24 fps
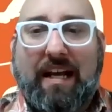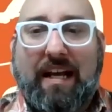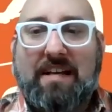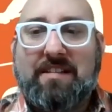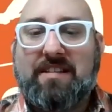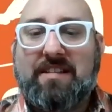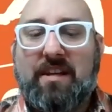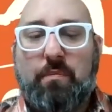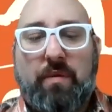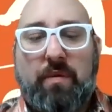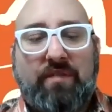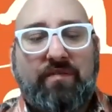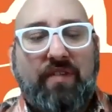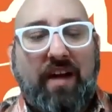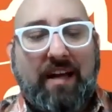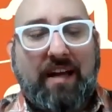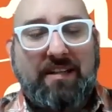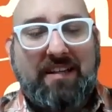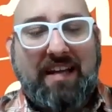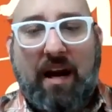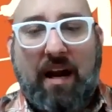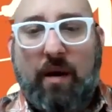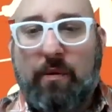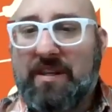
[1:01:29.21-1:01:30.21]
Like I said, we've
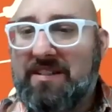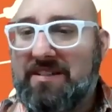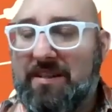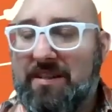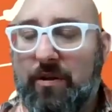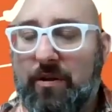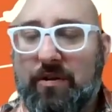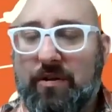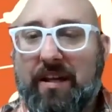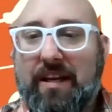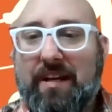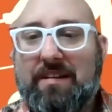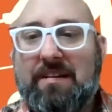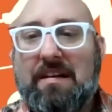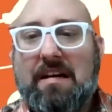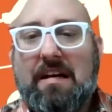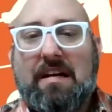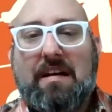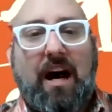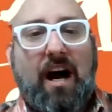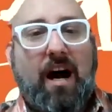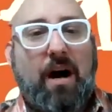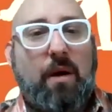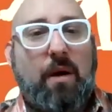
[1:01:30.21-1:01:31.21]
had Carrie Silken.
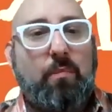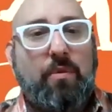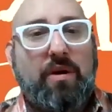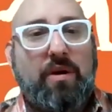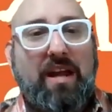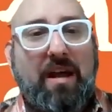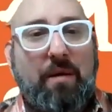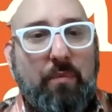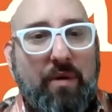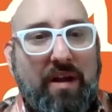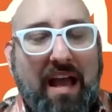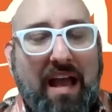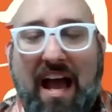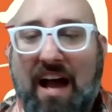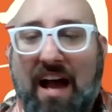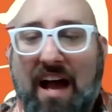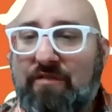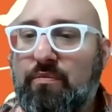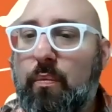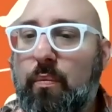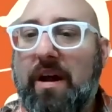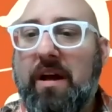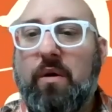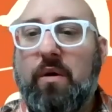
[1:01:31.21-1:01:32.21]
We
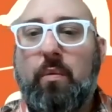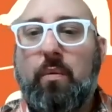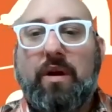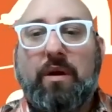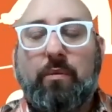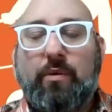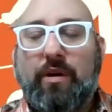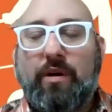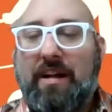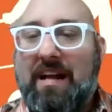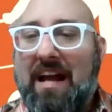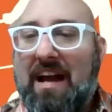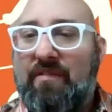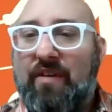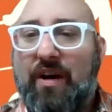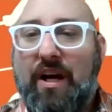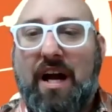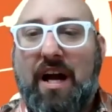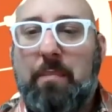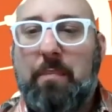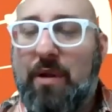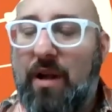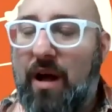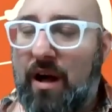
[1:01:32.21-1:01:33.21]
have Will. We're going to
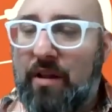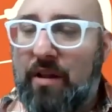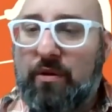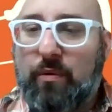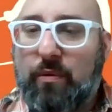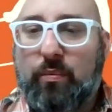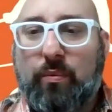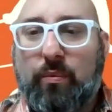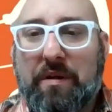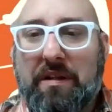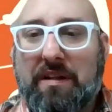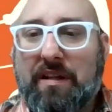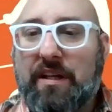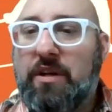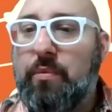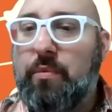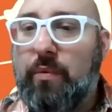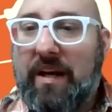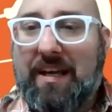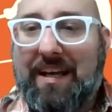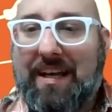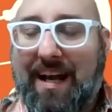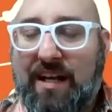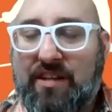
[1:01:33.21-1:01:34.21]
have a couple other really
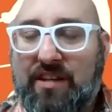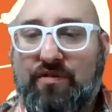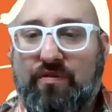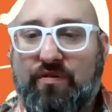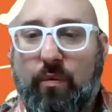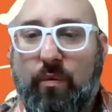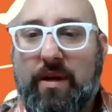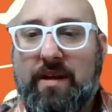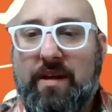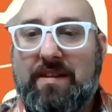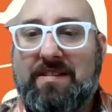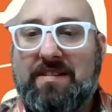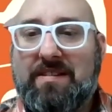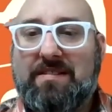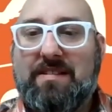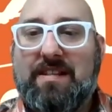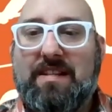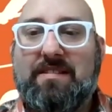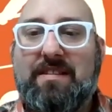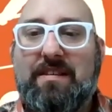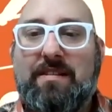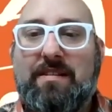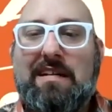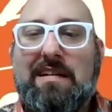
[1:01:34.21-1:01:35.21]
great guests for you this
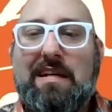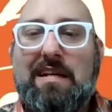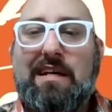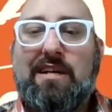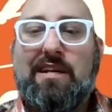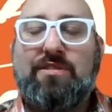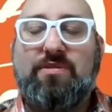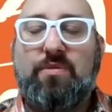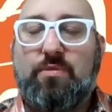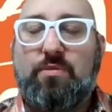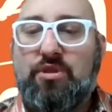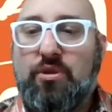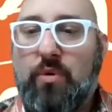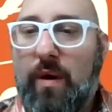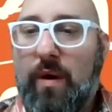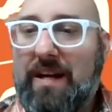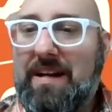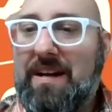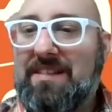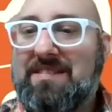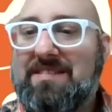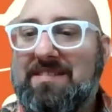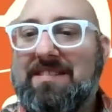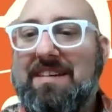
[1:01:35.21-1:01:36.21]
season. So
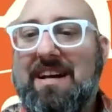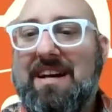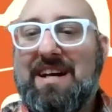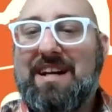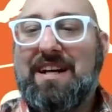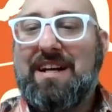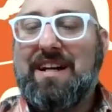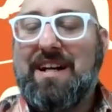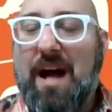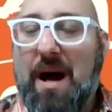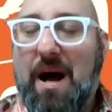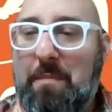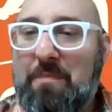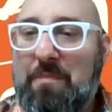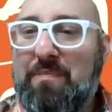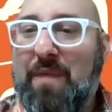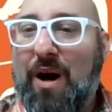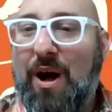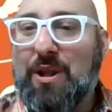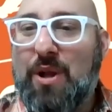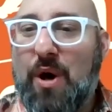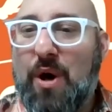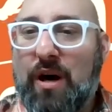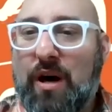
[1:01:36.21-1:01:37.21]
join us,
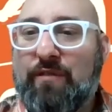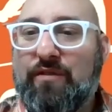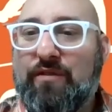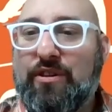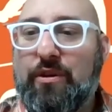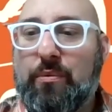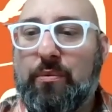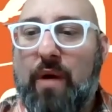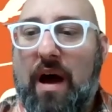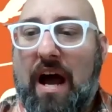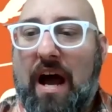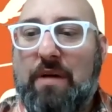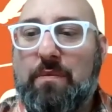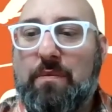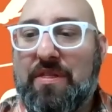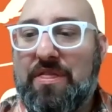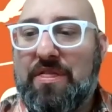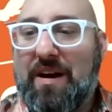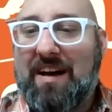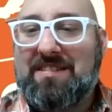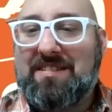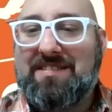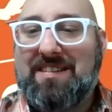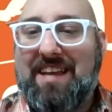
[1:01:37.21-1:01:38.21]
come along for the ride
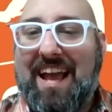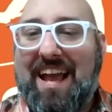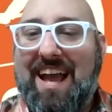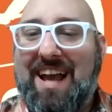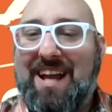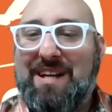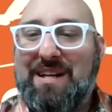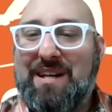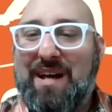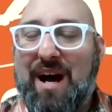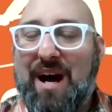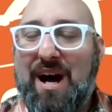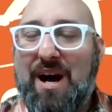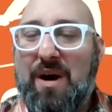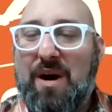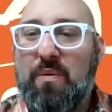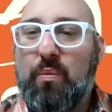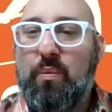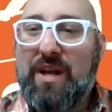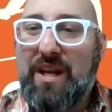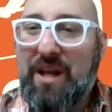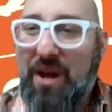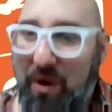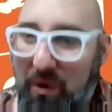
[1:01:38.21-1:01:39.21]
with us. And
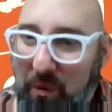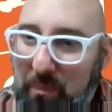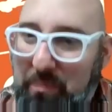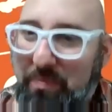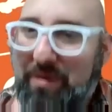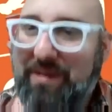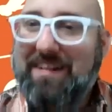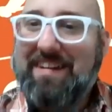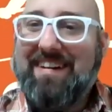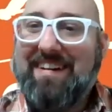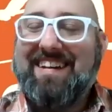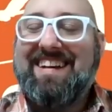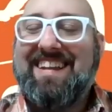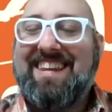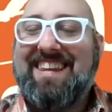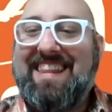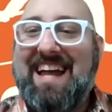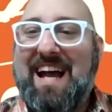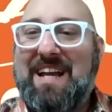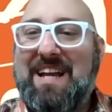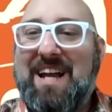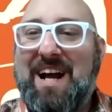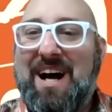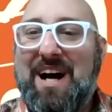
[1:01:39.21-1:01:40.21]
we hope
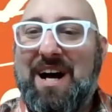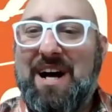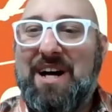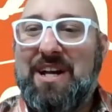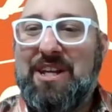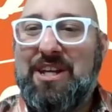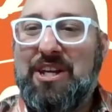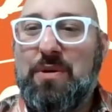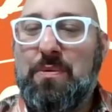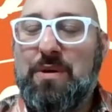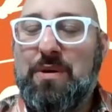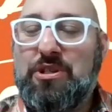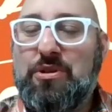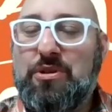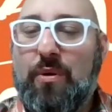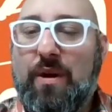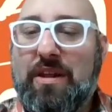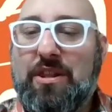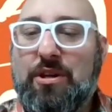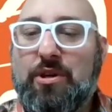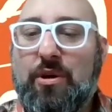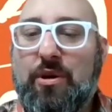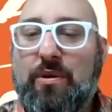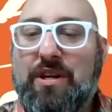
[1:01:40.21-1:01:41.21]
that you
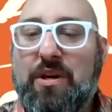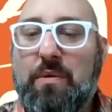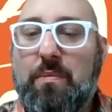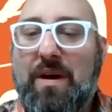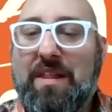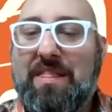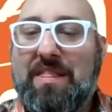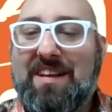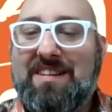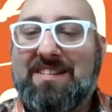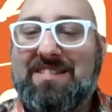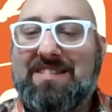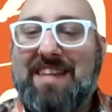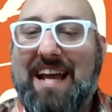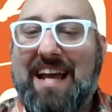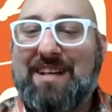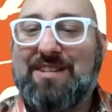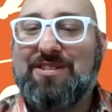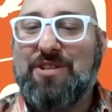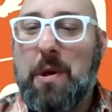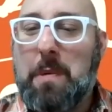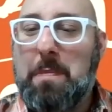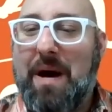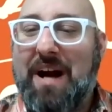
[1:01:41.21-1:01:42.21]
enjoy the journey with us.
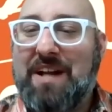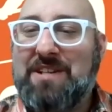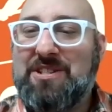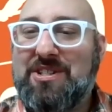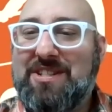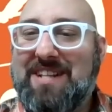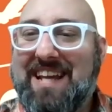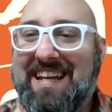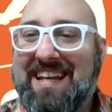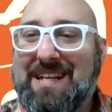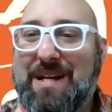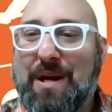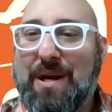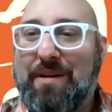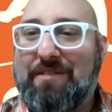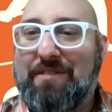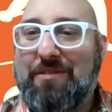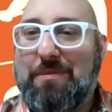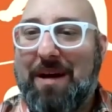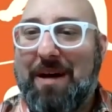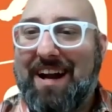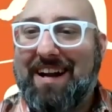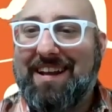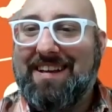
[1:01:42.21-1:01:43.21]
Thanks so much. Take
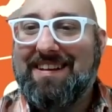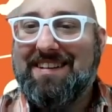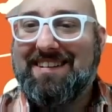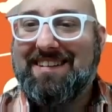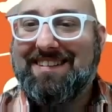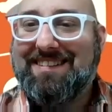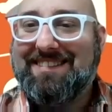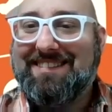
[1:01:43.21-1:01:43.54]
care, everybody.